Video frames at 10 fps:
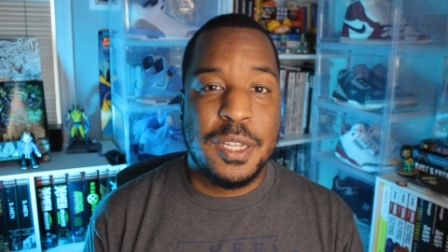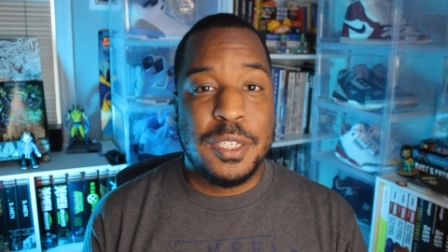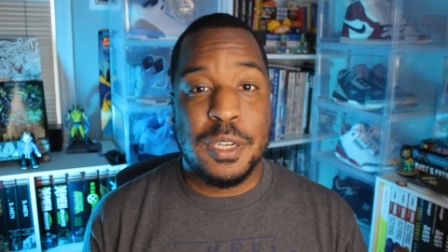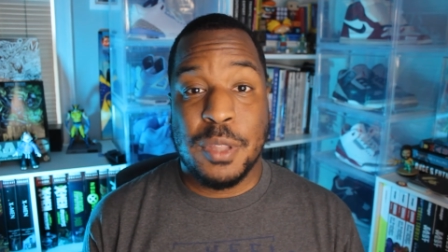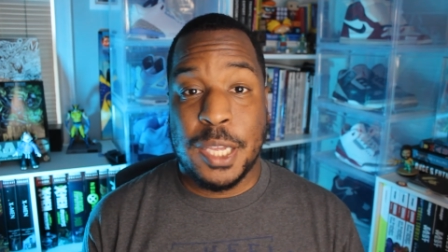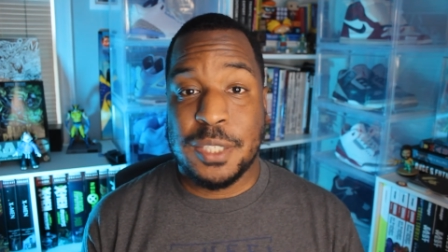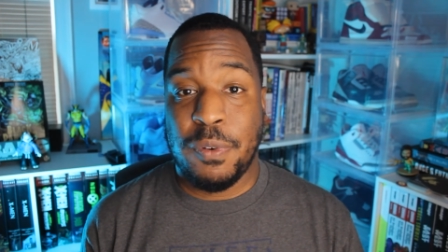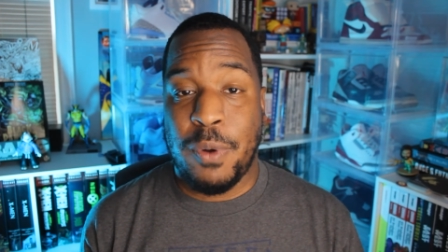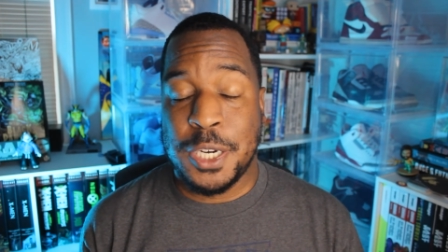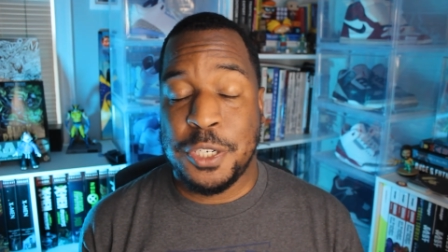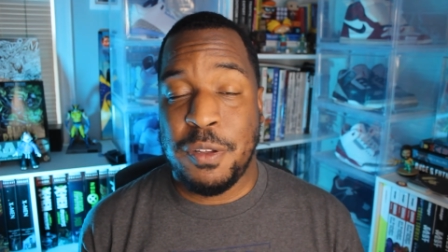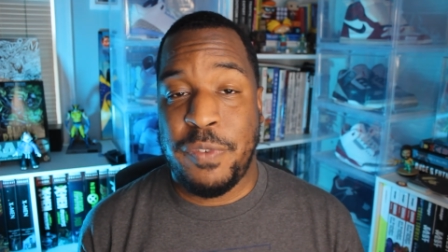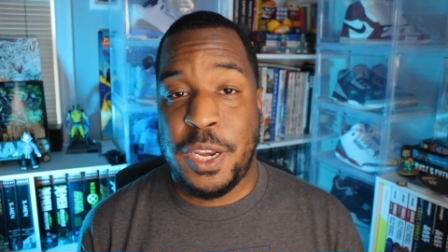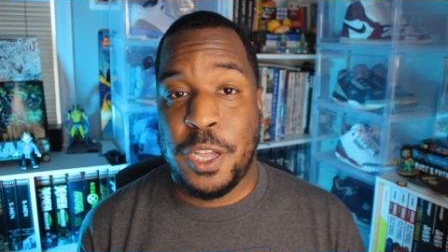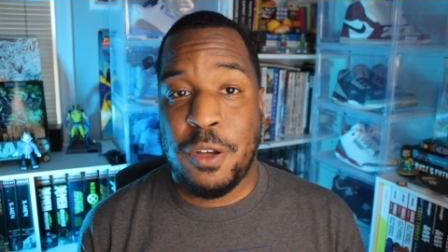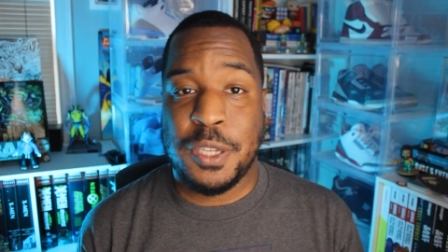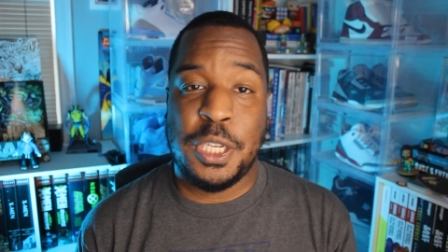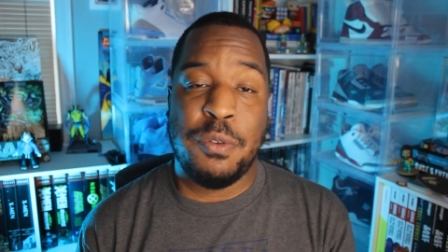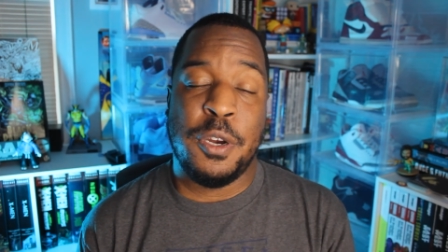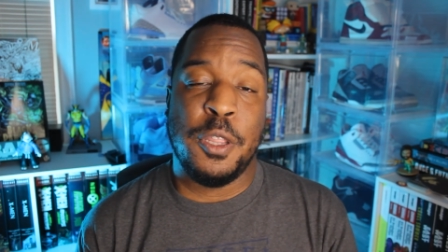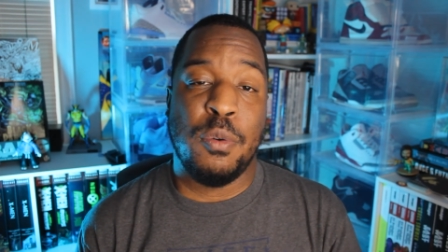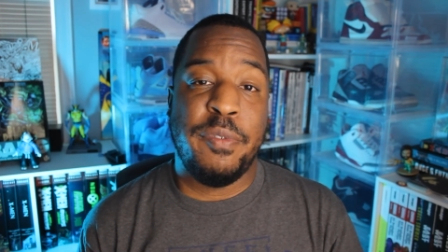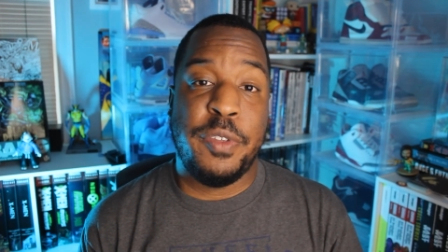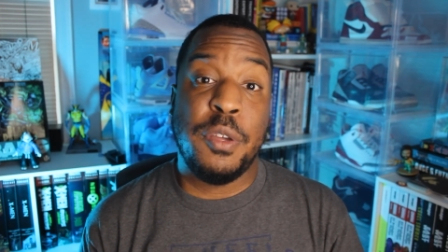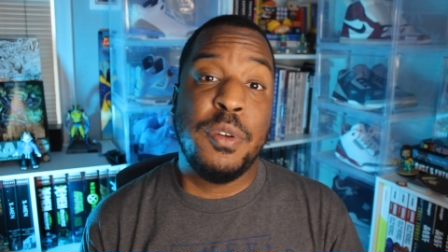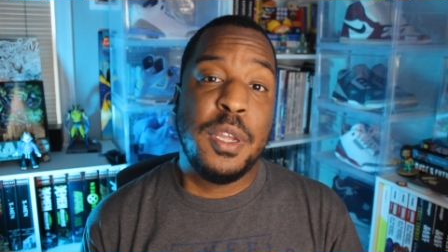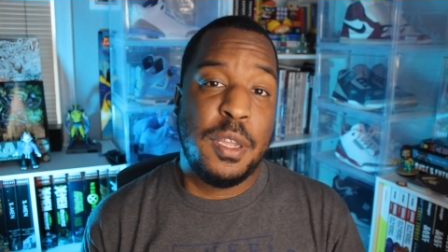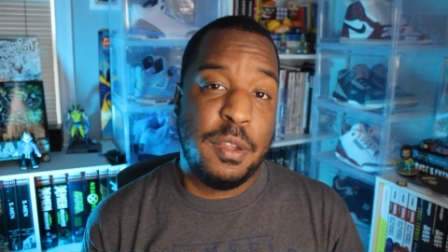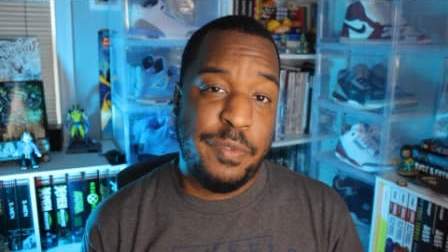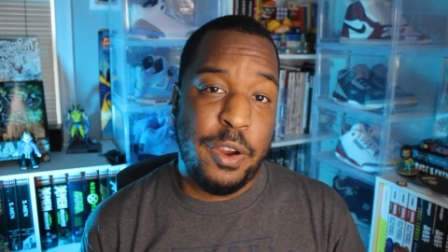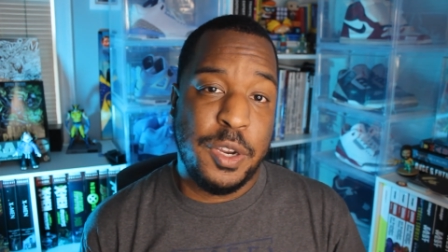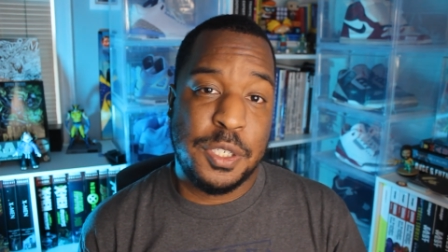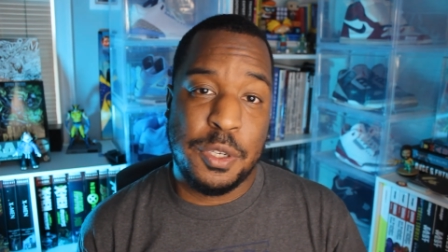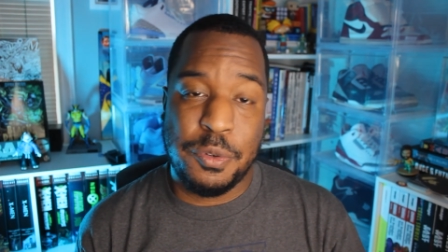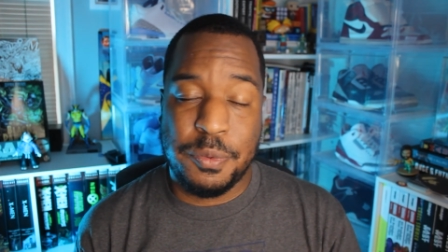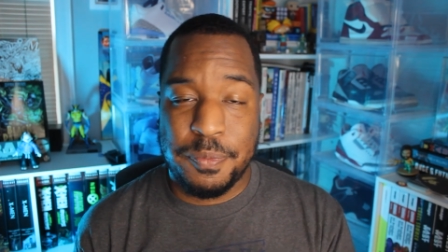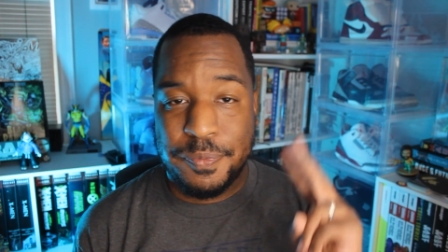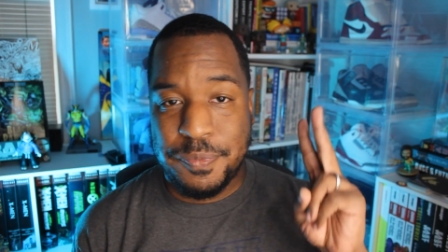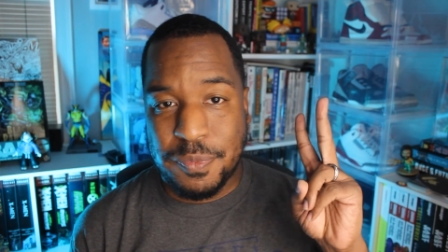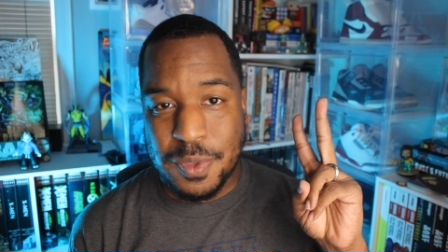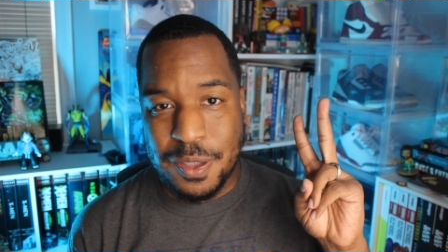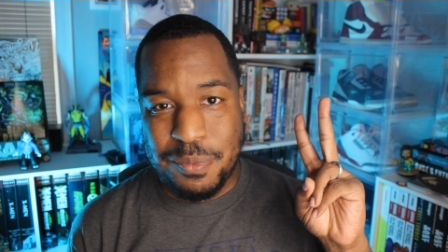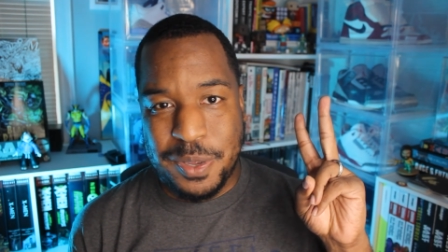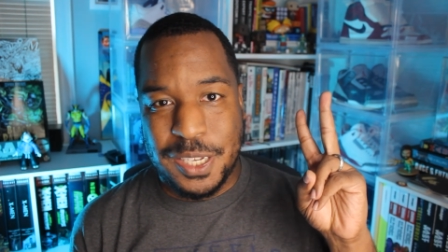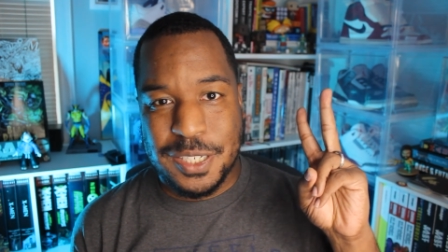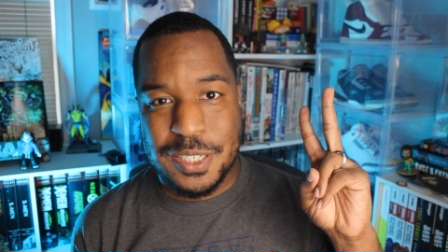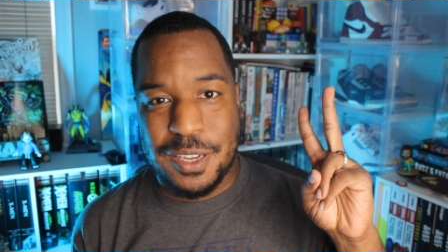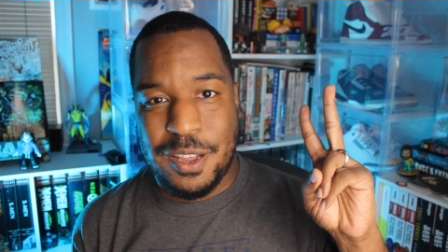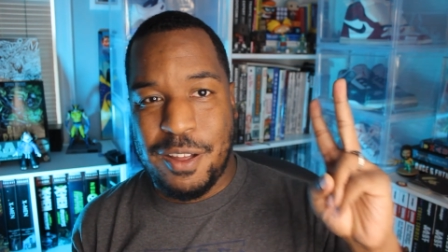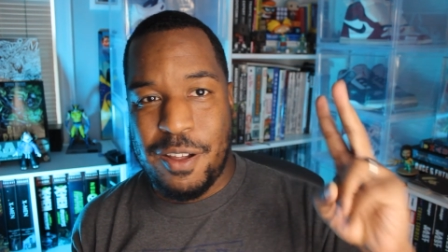So thanks for watching the video. I'll see you in another review very soon. Peace.